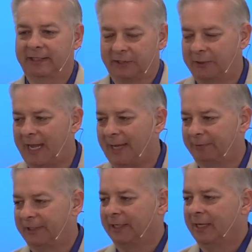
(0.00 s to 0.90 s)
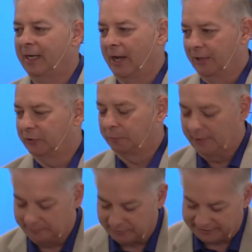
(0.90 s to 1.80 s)
satraps, these
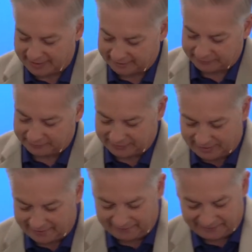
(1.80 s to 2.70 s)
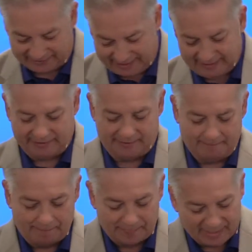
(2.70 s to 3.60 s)
120 protectors of the
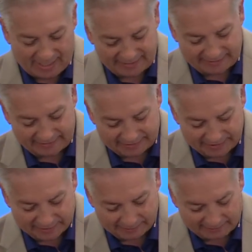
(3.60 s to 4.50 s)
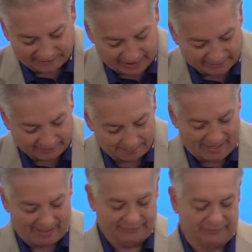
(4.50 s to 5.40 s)
kingdom, as a system of checks and
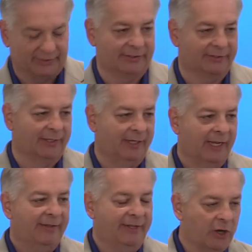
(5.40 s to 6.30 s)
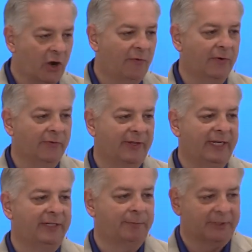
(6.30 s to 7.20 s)
balances. Then over
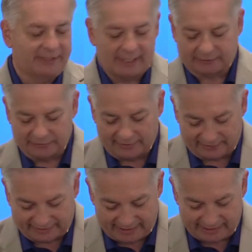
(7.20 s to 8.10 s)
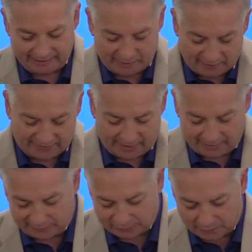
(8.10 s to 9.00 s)
these protectors of the kingdom, over the
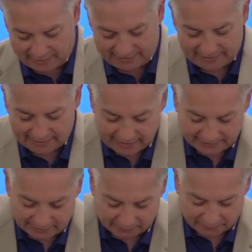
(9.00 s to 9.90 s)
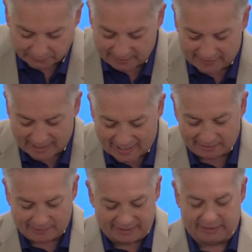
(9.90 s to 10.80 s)
120, there were 3
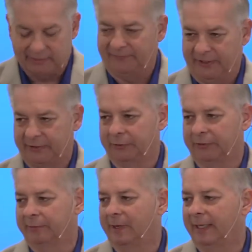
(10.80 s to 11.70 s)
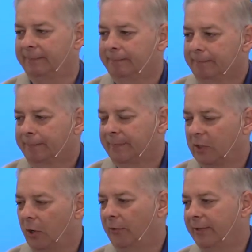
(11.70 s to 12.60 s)
high-ranking officials. You might
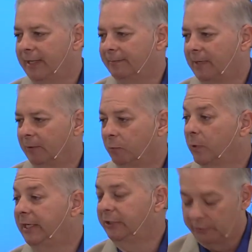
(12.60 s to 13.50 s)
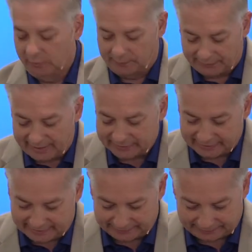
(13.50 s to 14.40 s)
call them regional
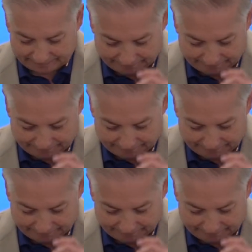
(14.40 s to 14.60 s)
presidents.